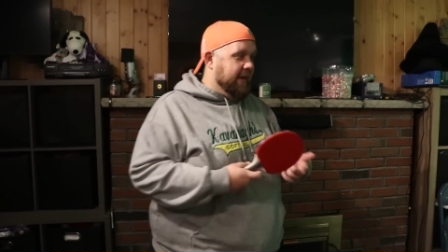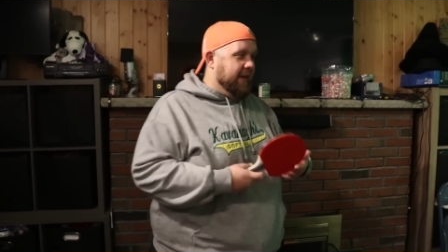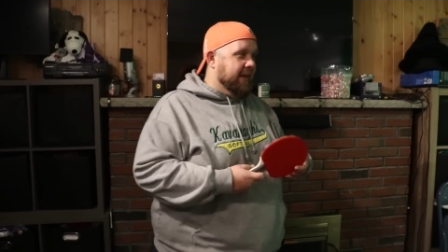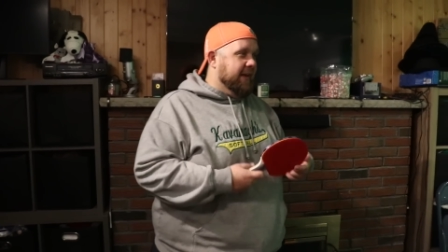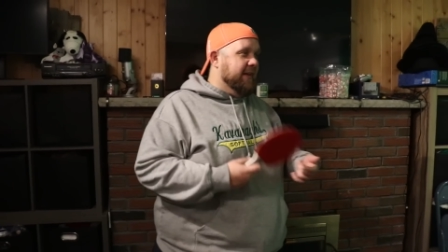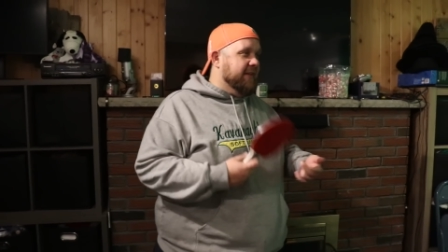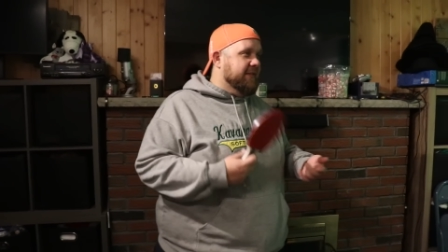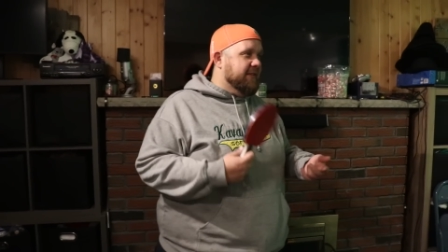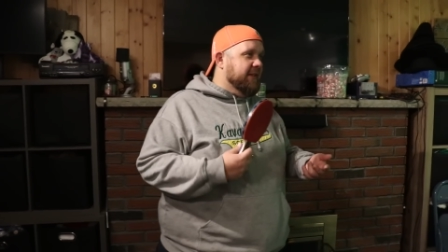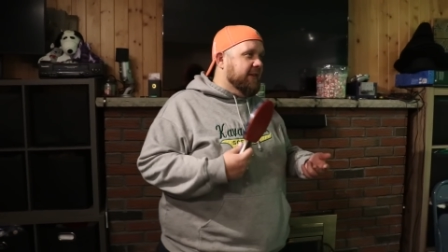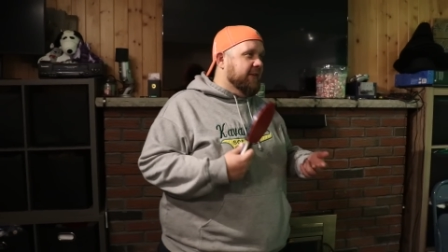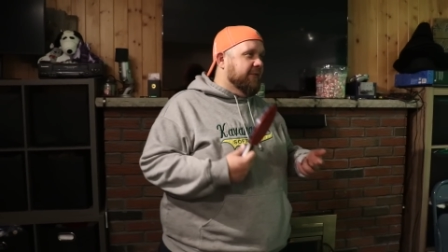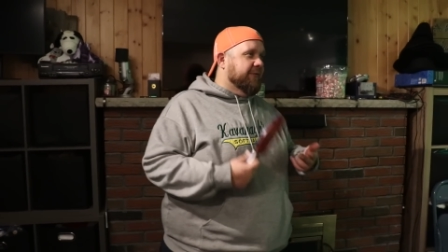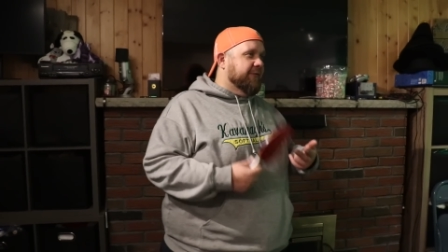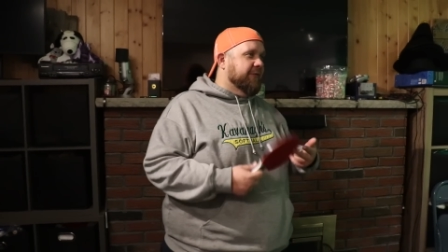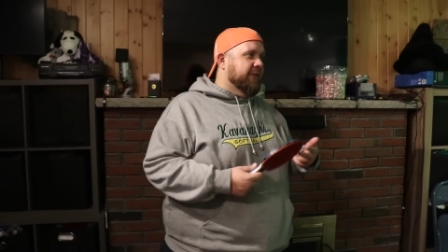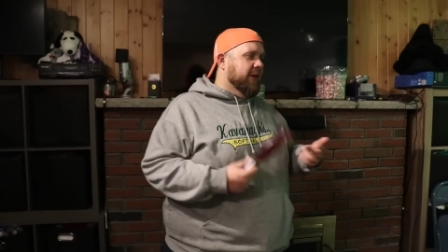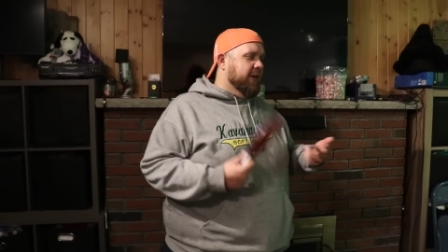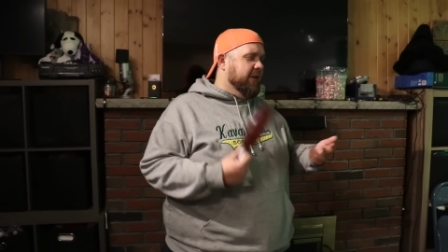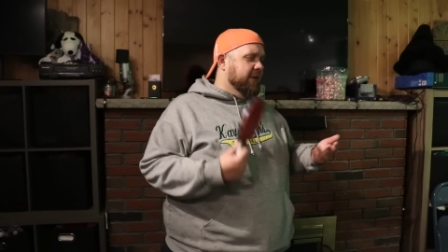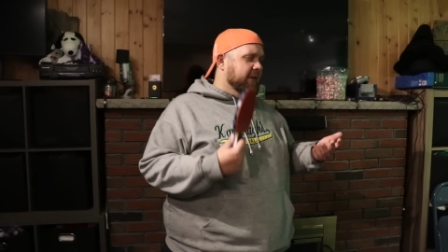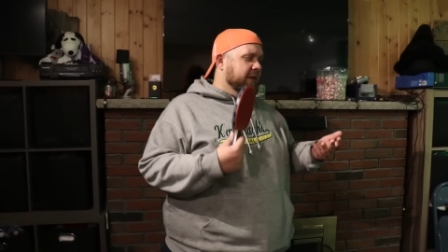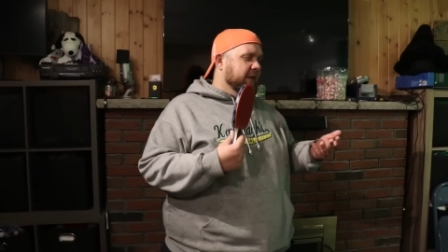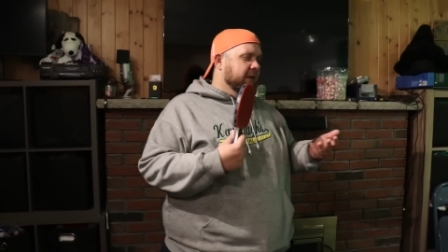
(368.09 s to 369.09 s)
Innocent,
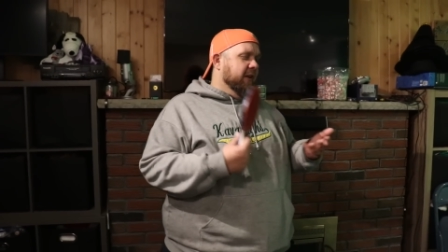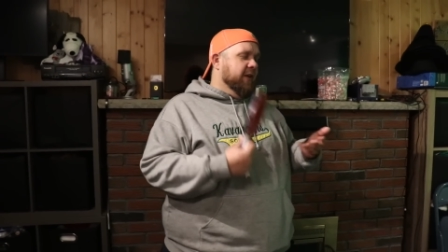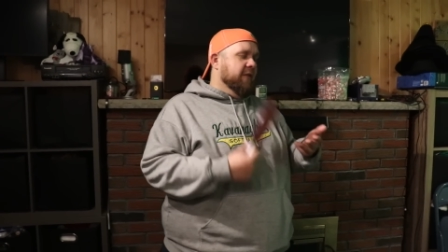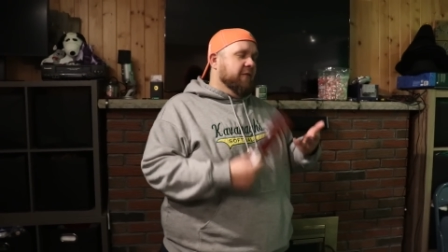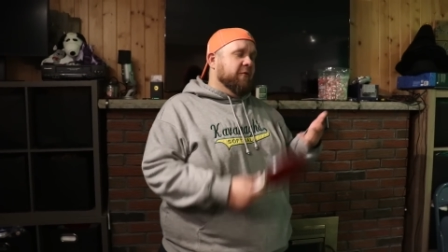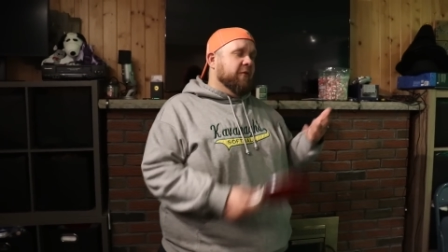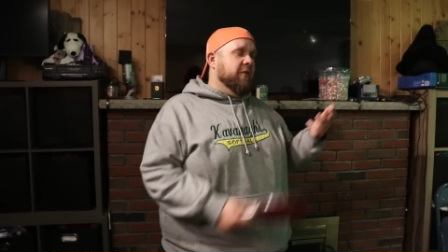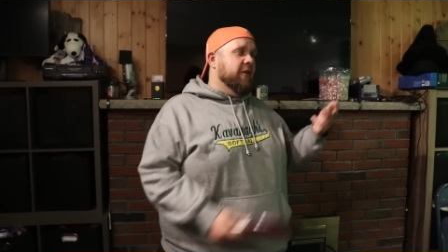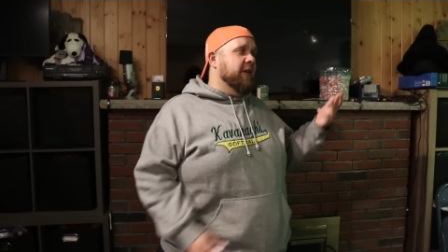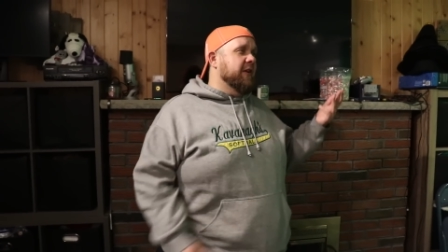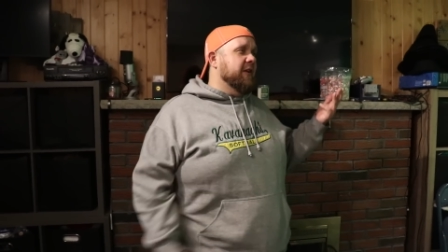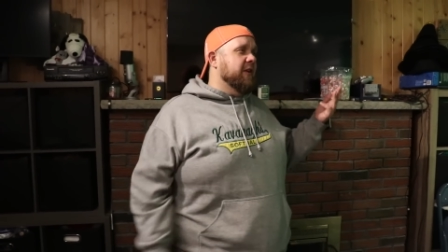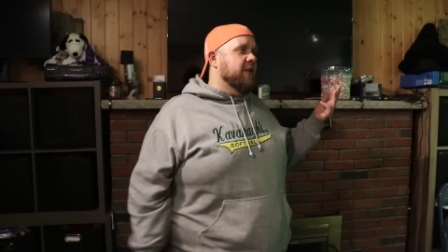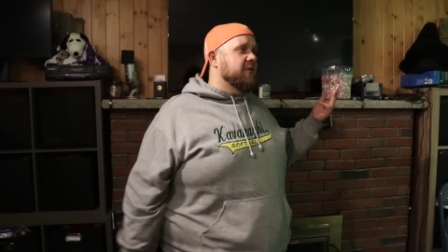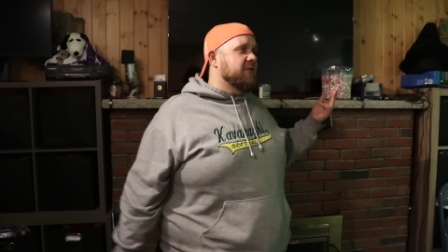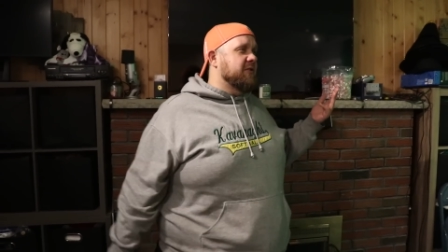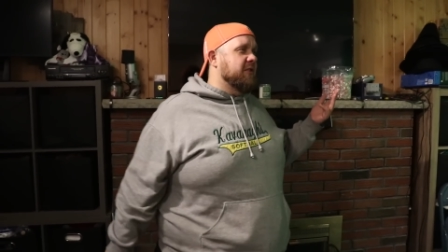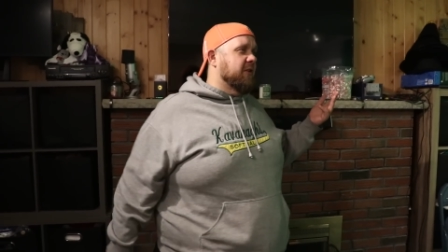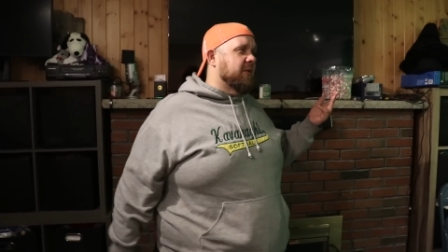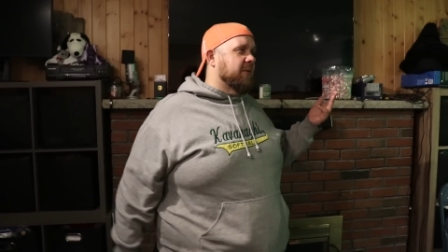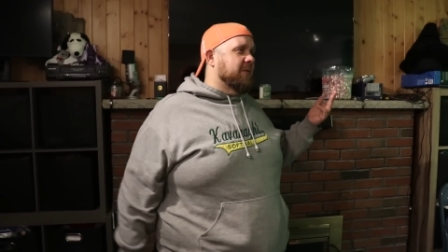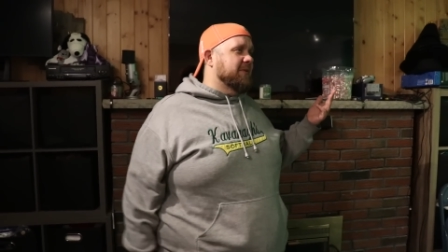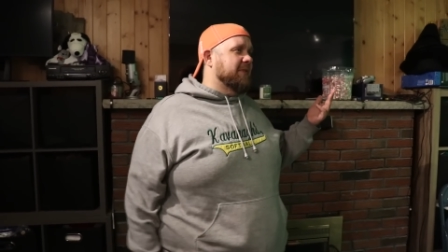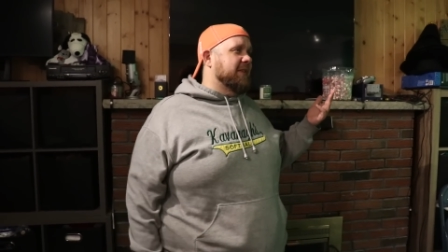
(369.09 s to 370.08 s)
fun. Yeah. Really no
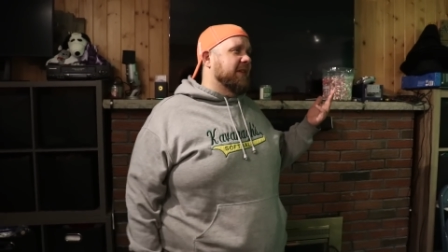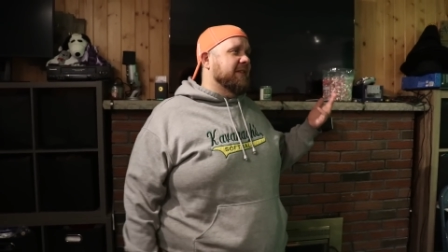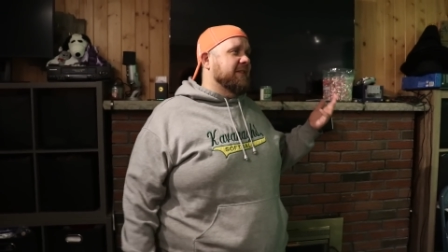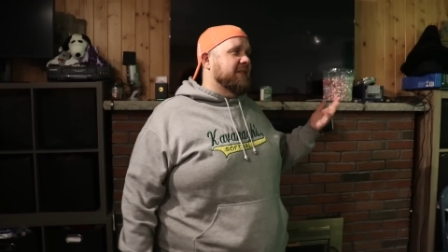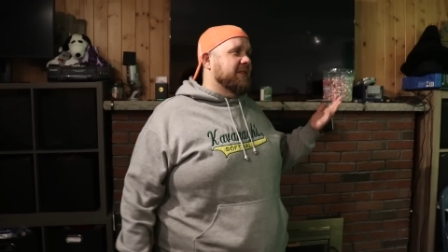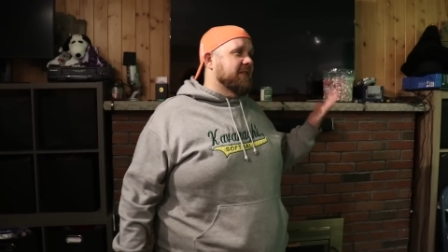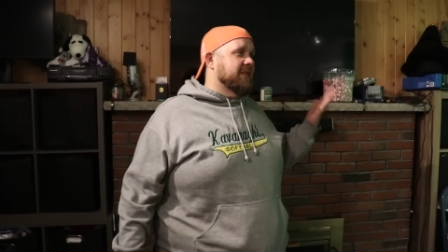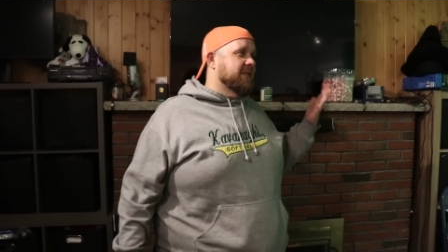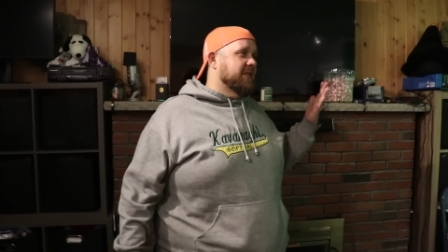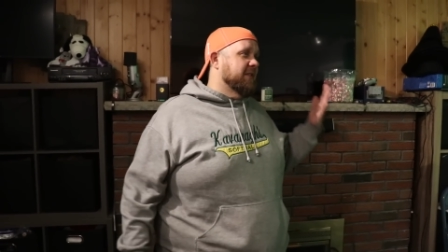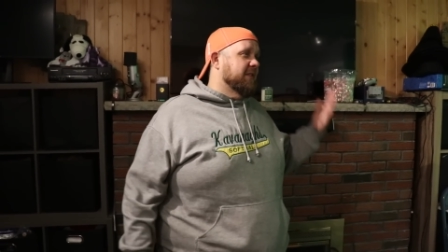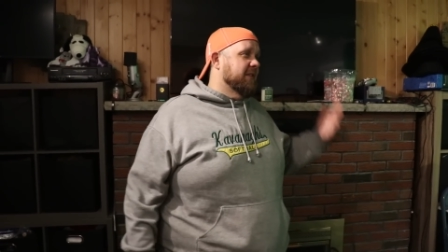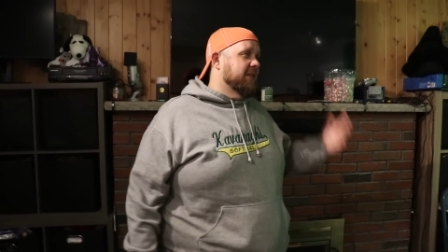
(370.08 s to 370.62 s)
circumstances.